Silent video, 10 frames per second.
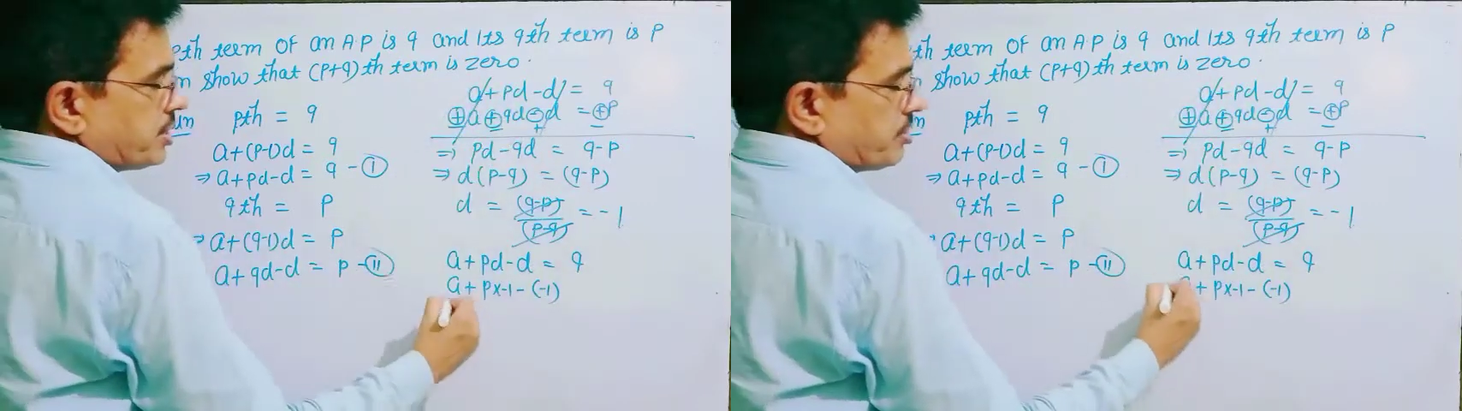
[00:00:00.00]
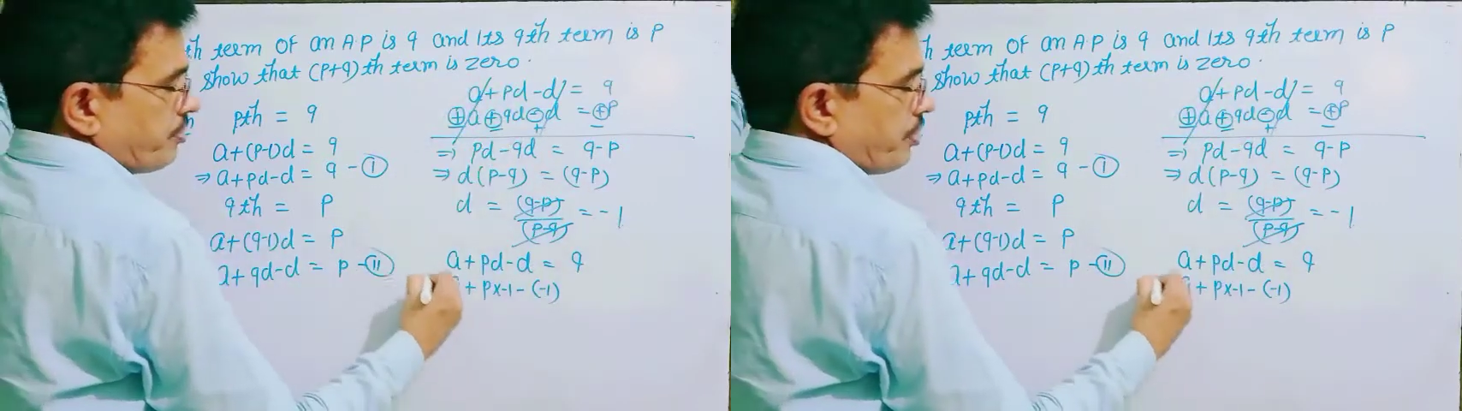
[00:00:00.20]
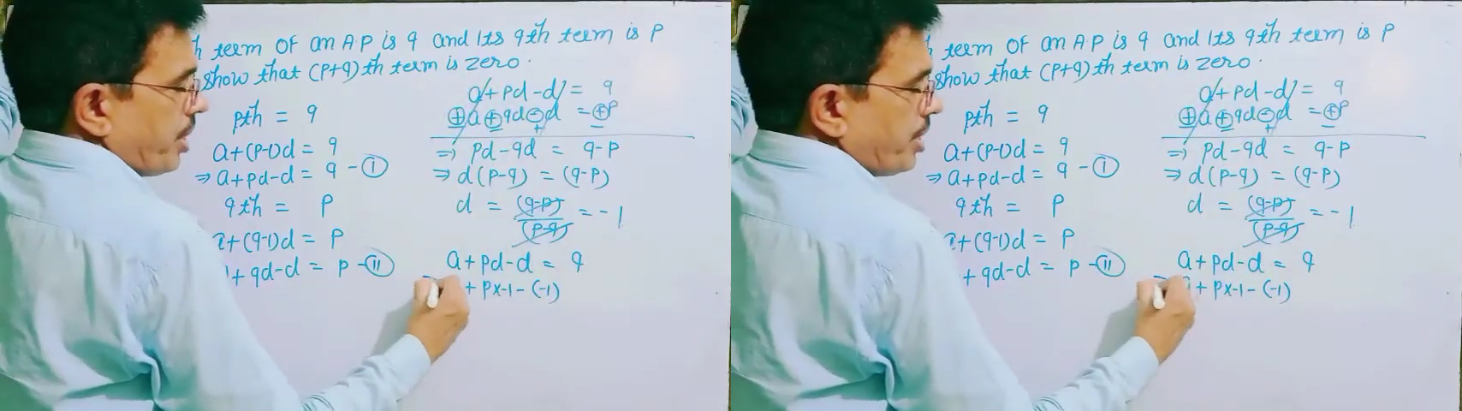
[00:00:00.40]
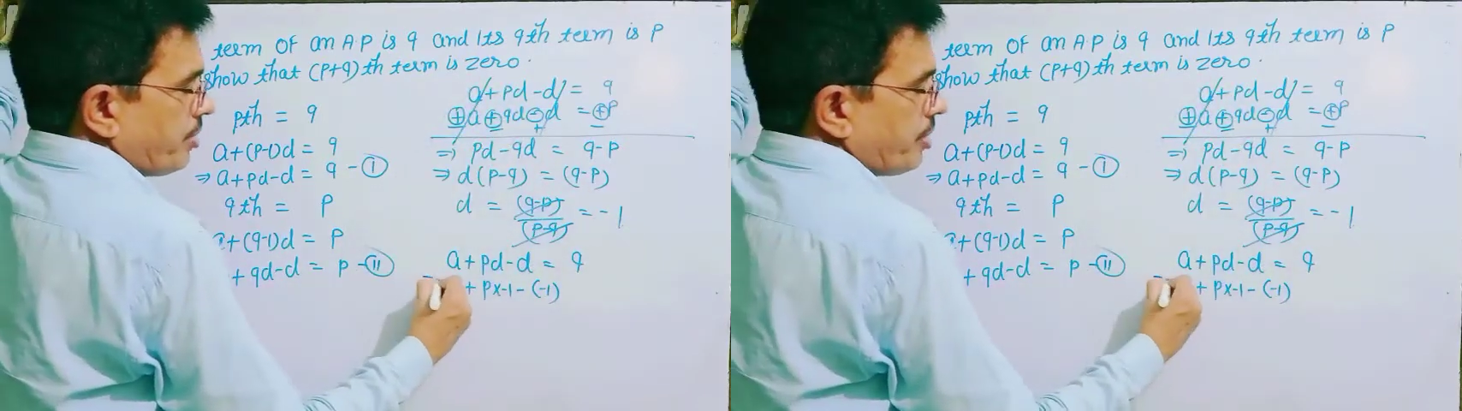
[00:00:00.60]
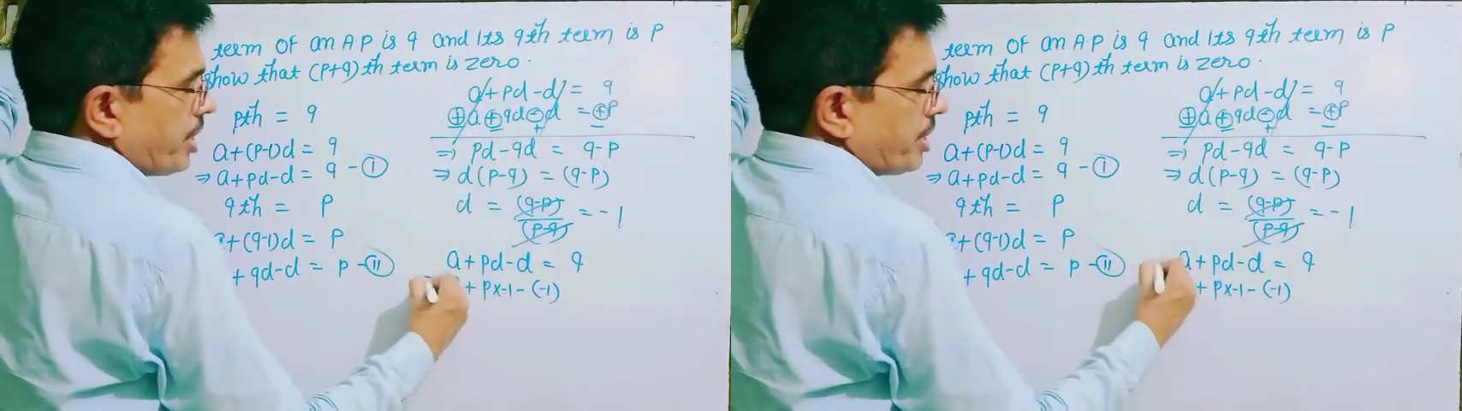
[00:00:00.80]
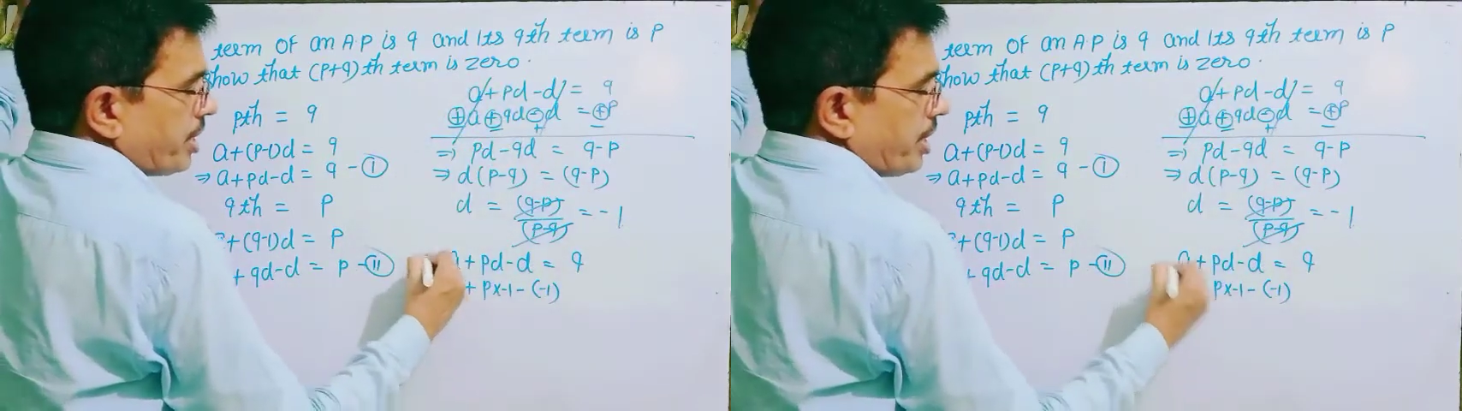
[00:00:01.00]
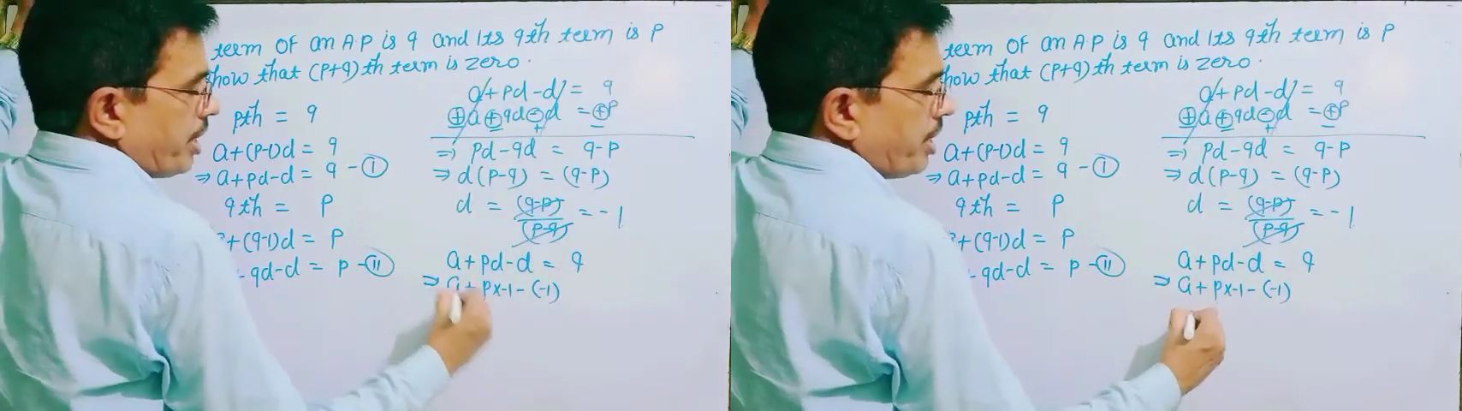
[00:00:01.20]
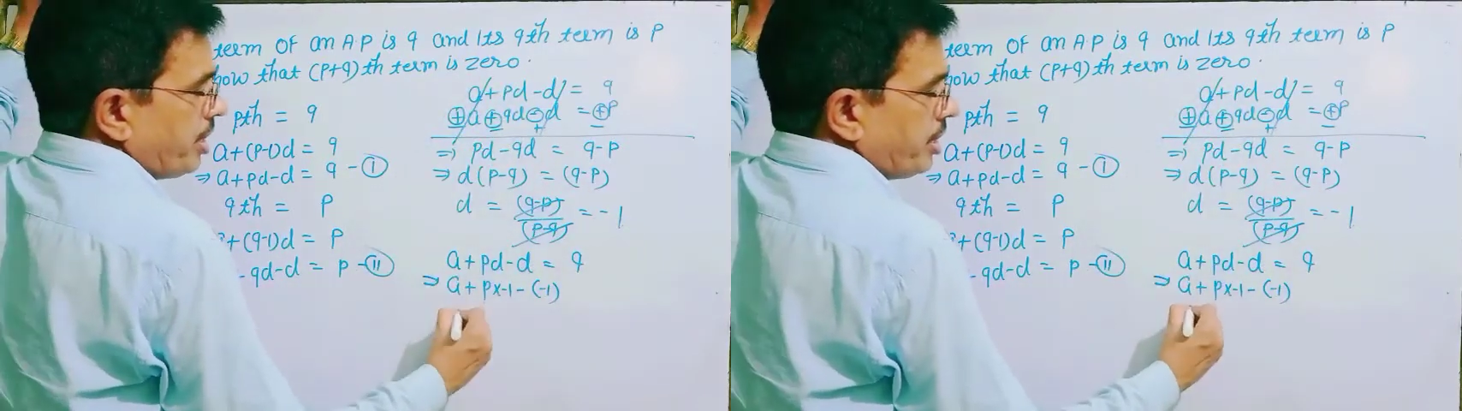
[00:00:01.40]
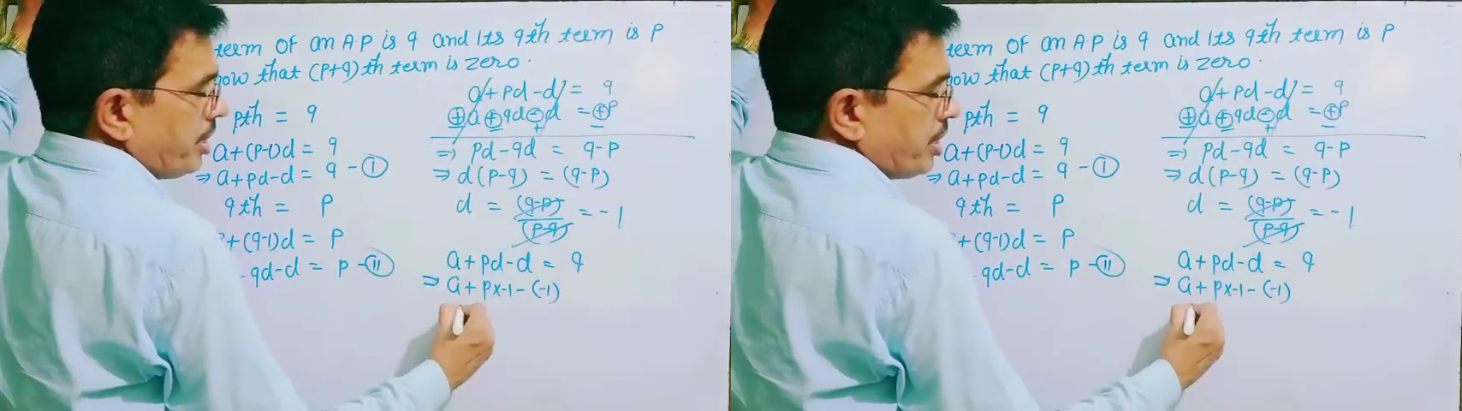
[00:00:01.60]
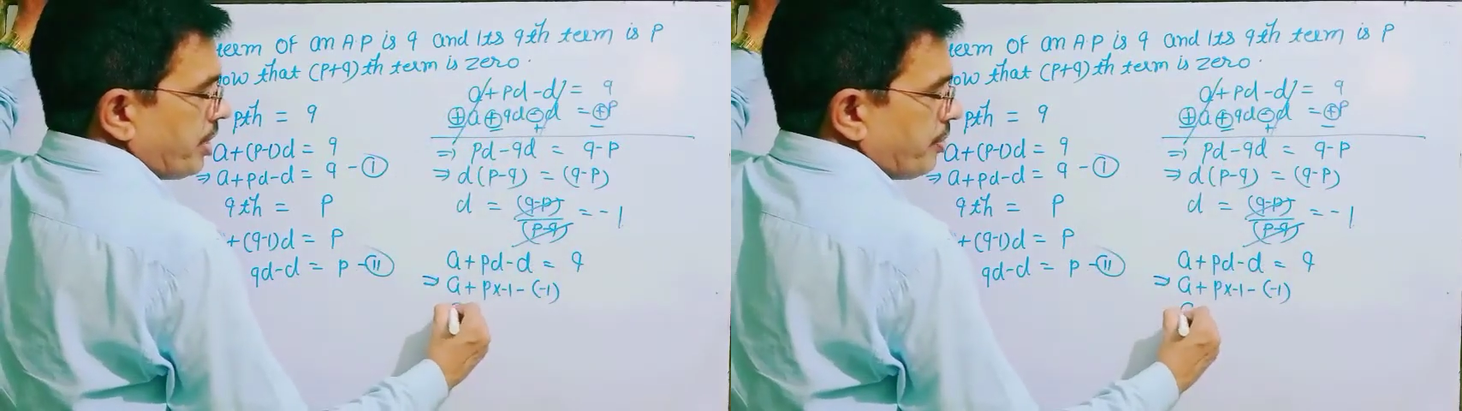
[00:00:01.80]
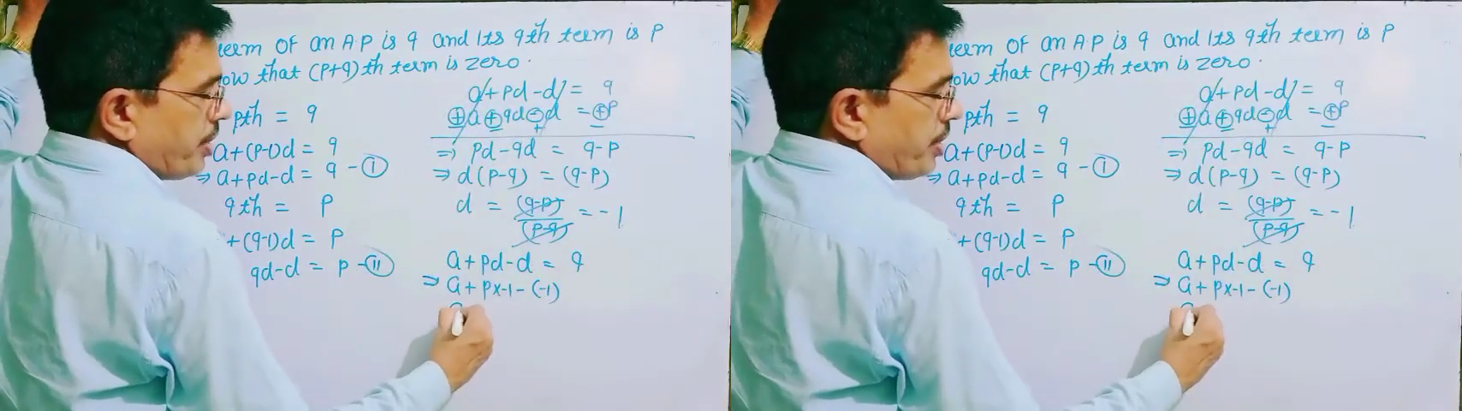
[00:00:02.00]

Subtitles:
So what you get here?